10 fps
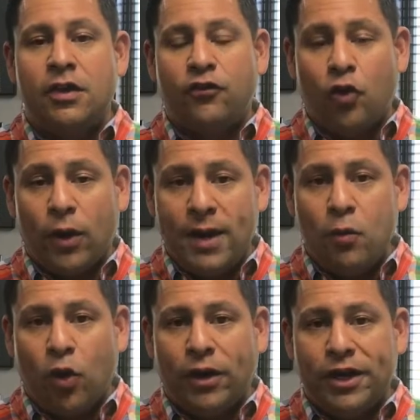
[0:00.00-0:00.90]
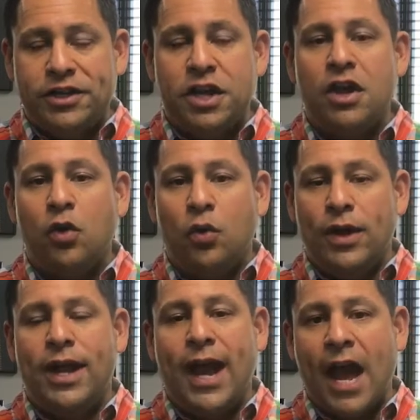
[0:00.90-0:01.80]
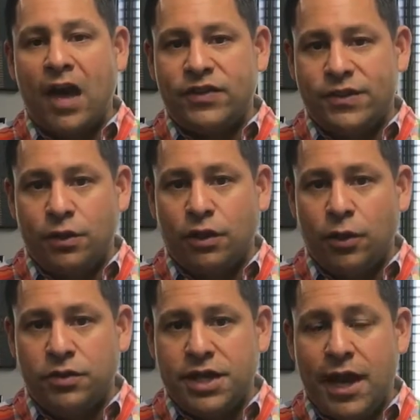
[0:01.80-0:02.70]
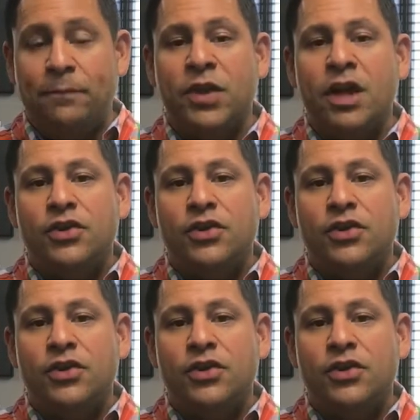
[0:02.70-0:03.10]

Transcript: for a mortgage when they have student loan debt.